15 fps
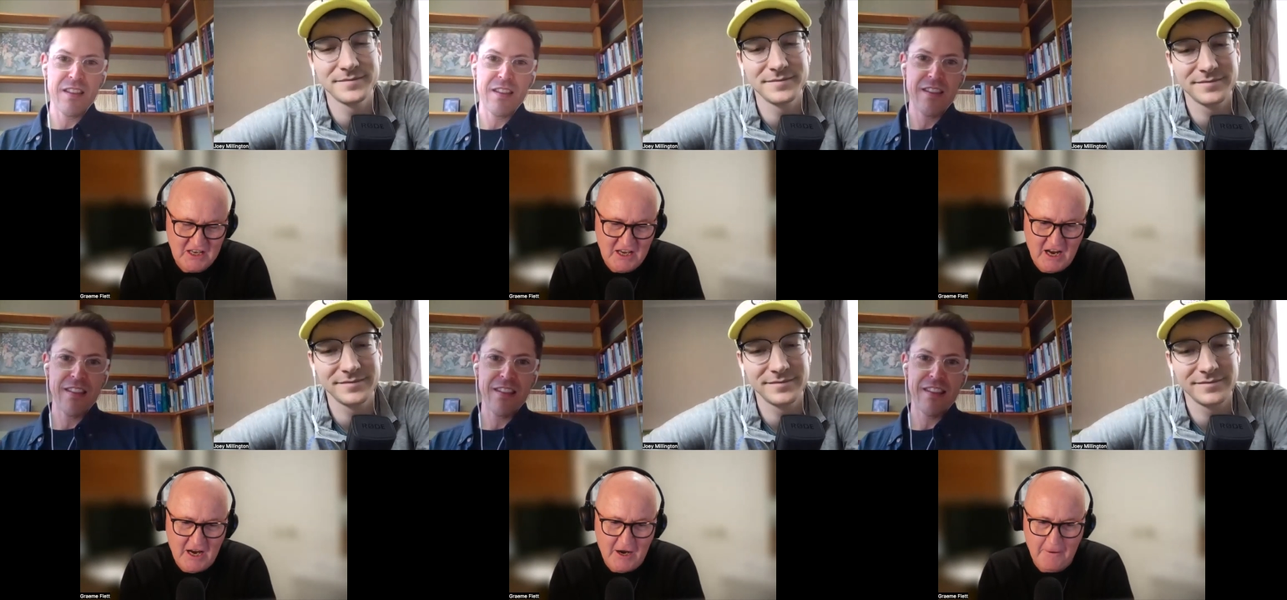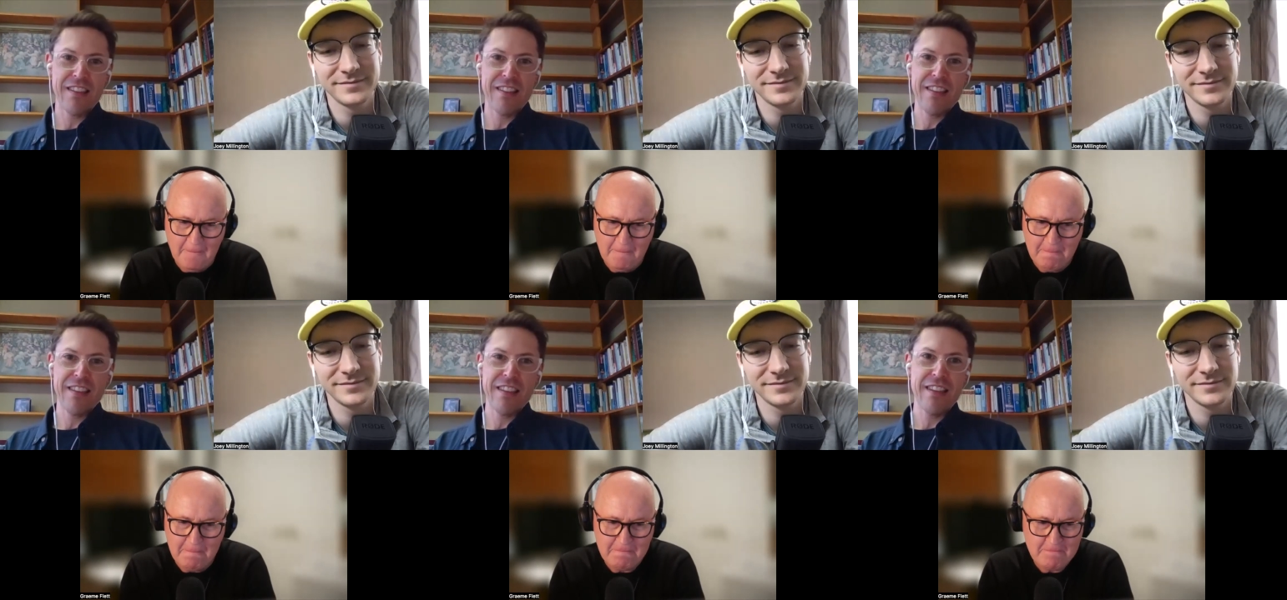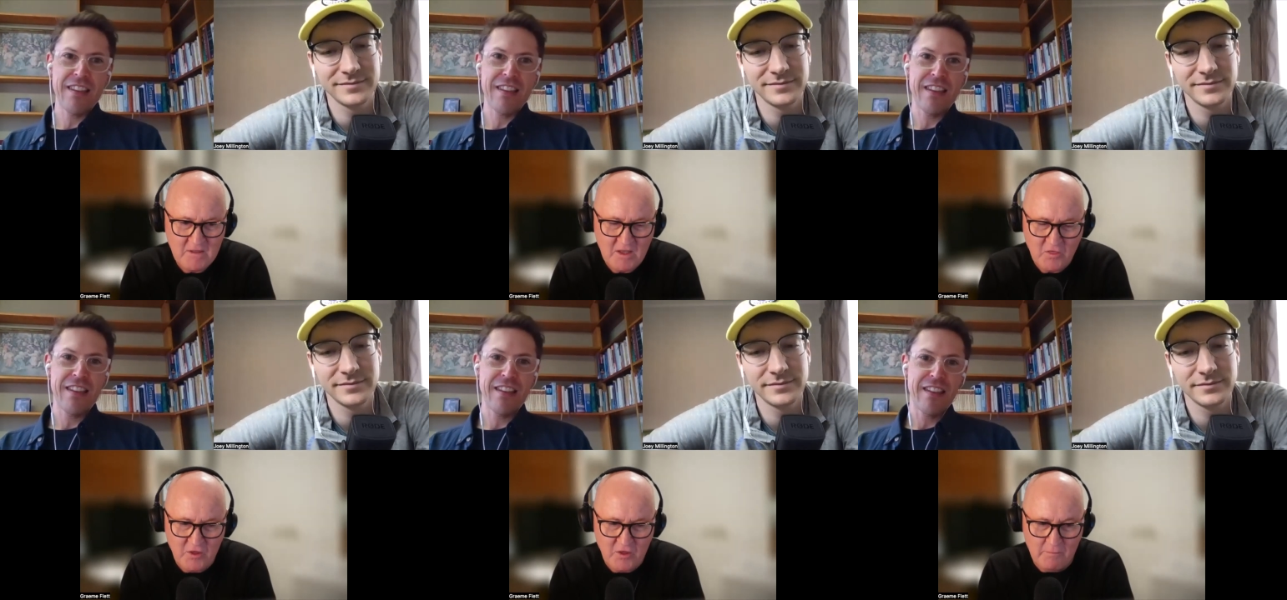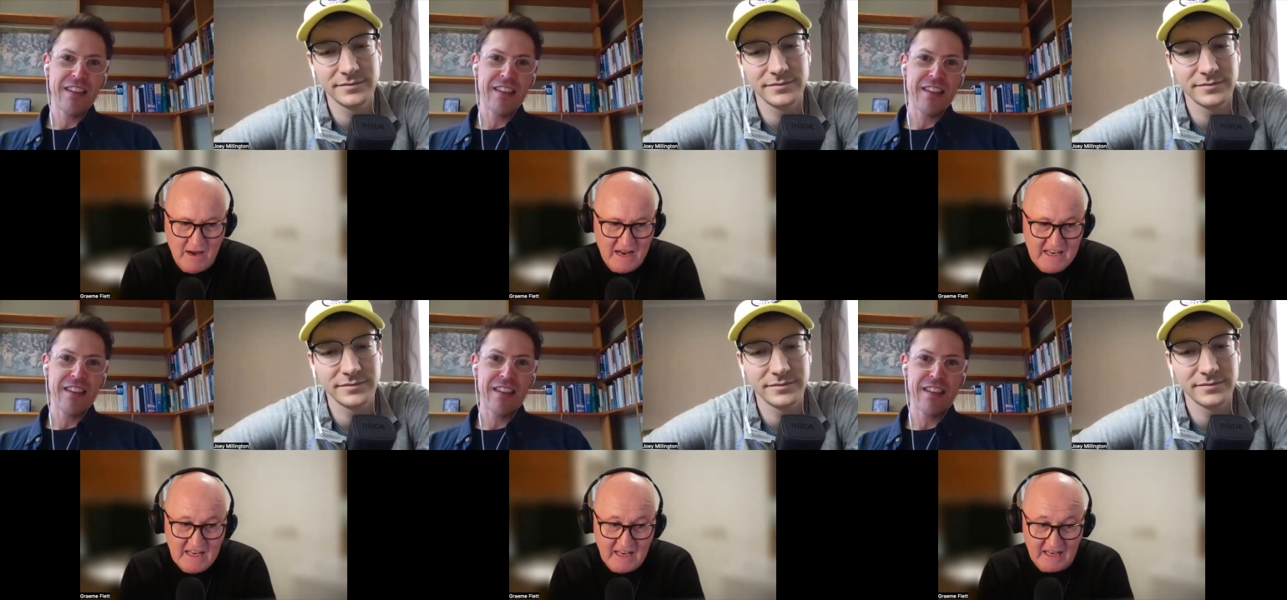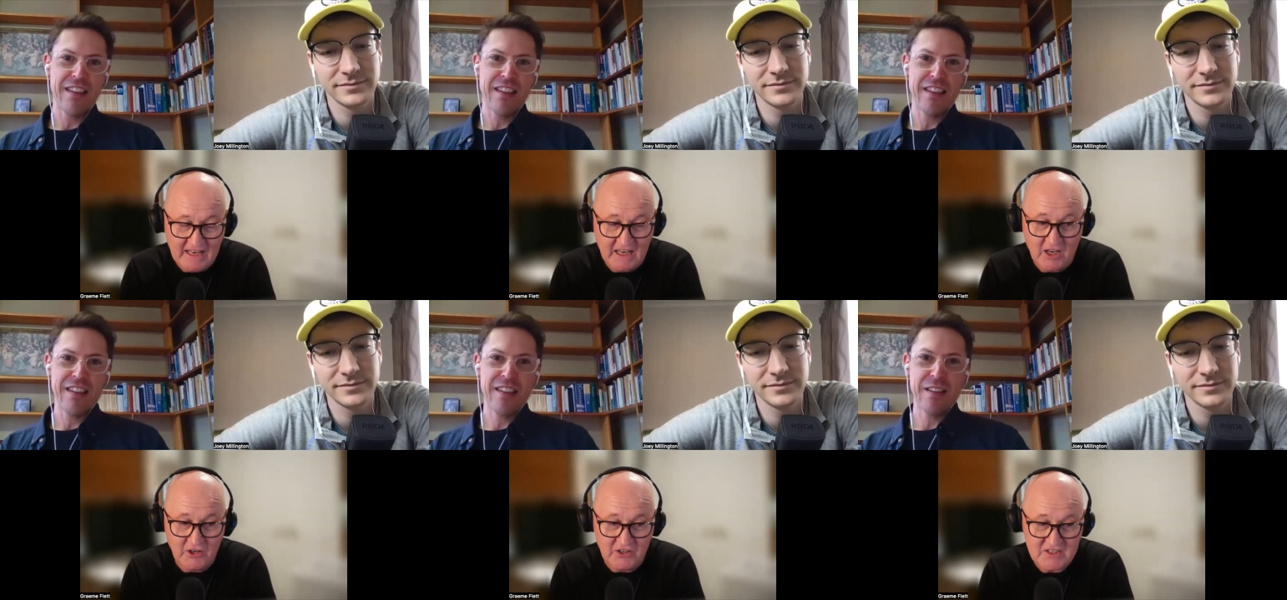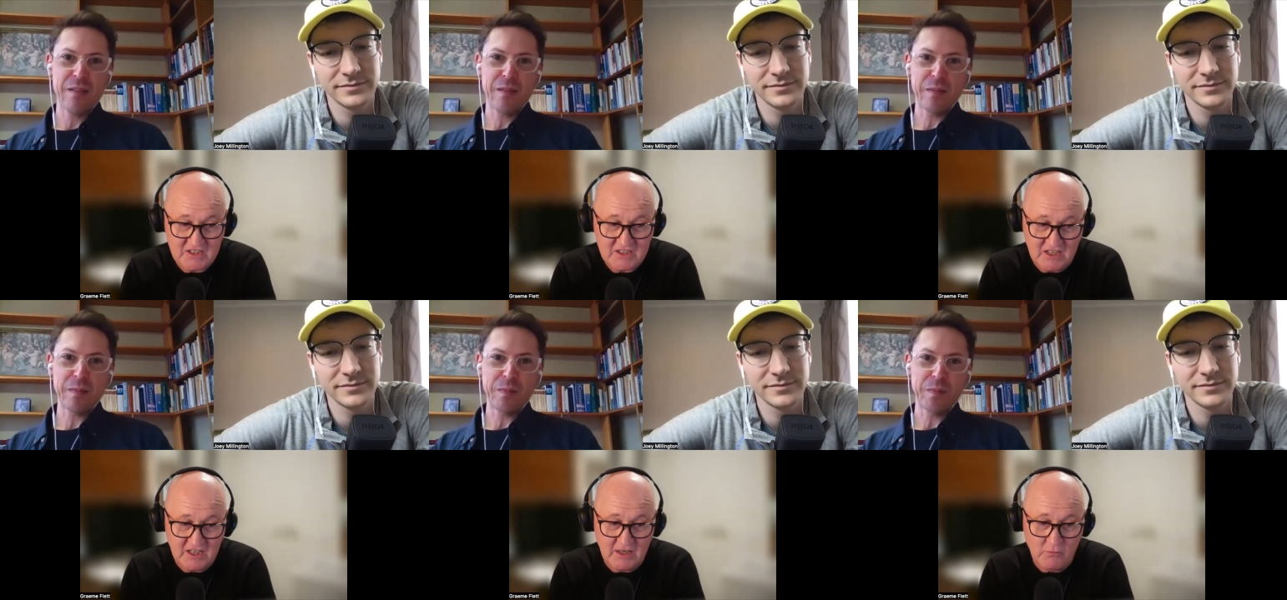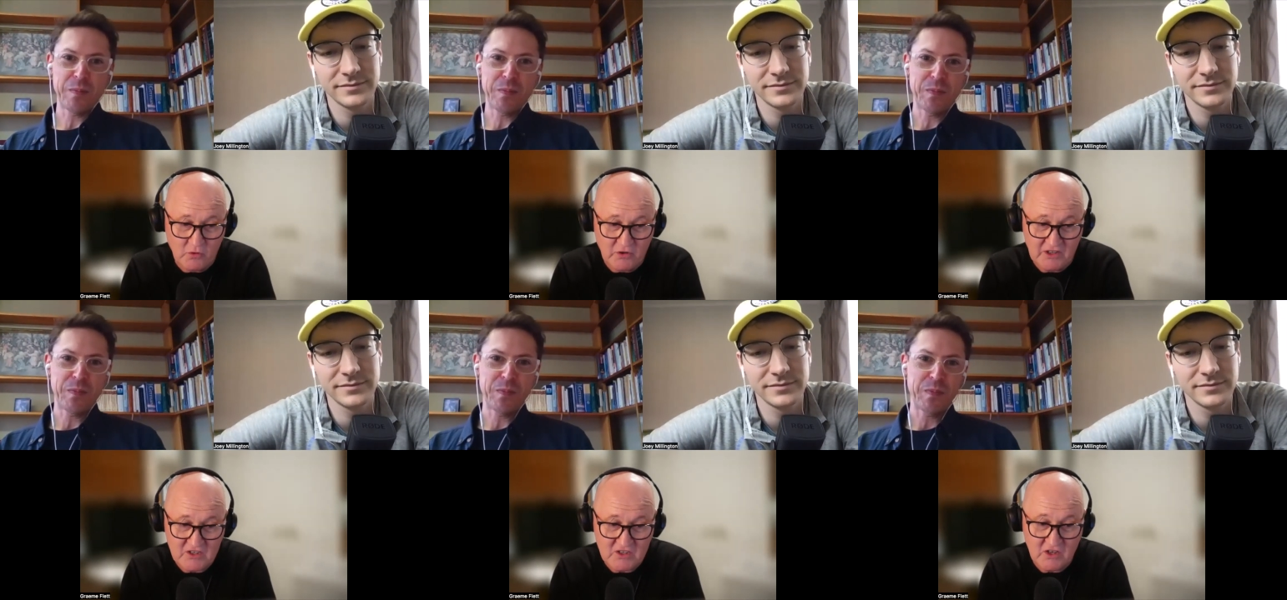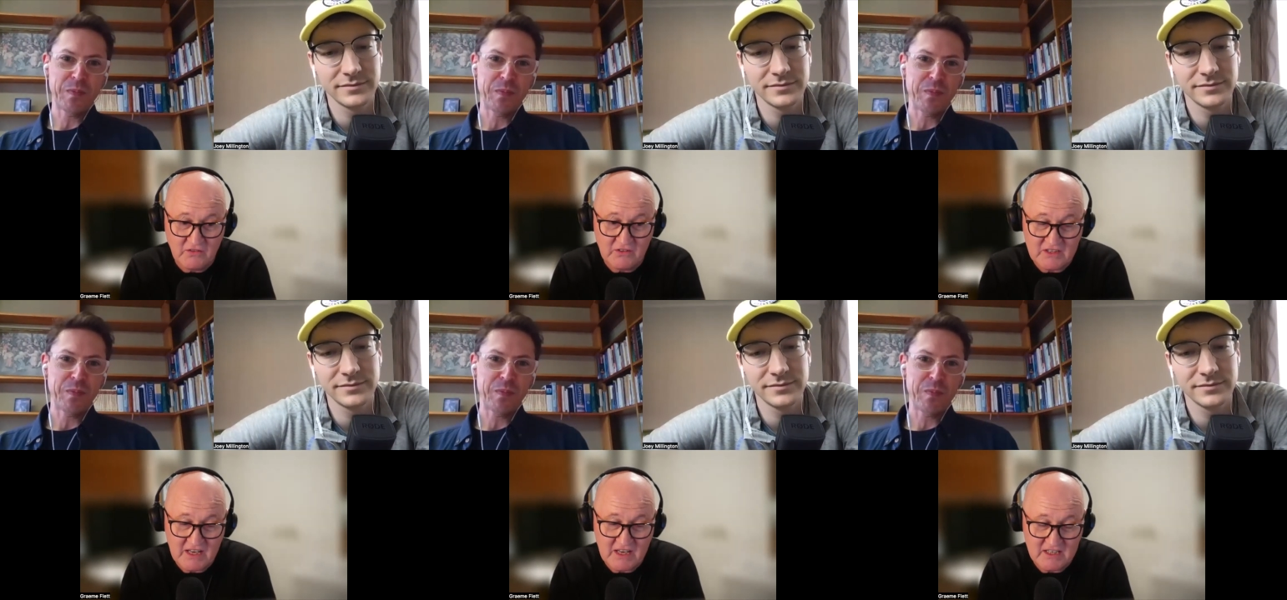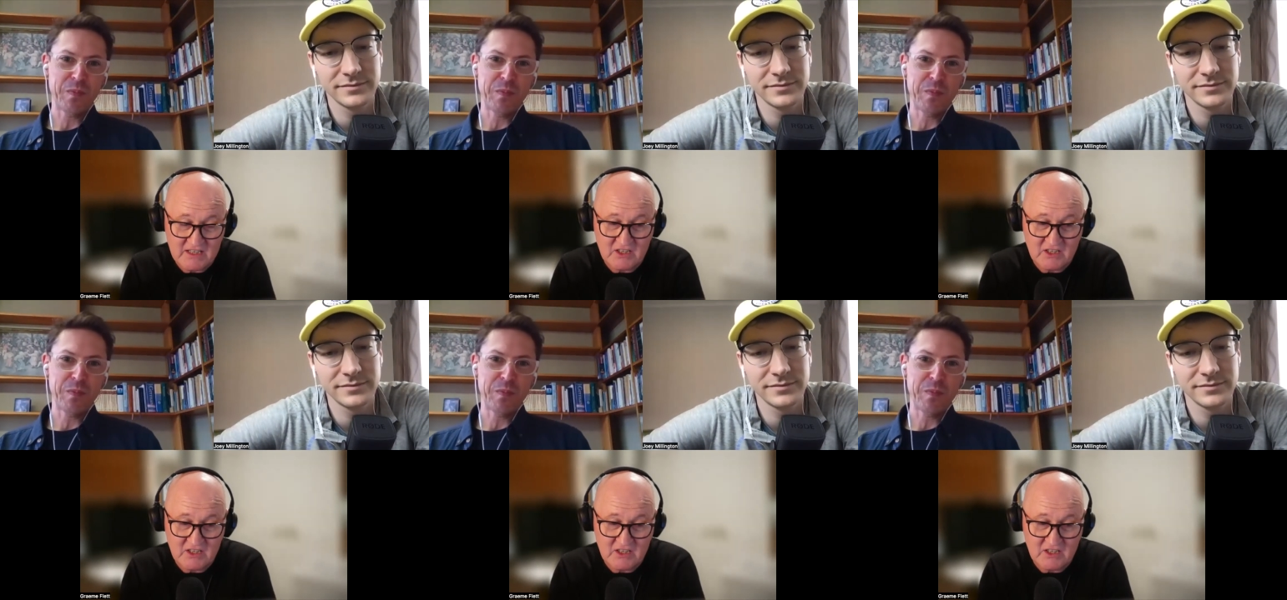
Speaker 1: um, the making in a Sunday morning service has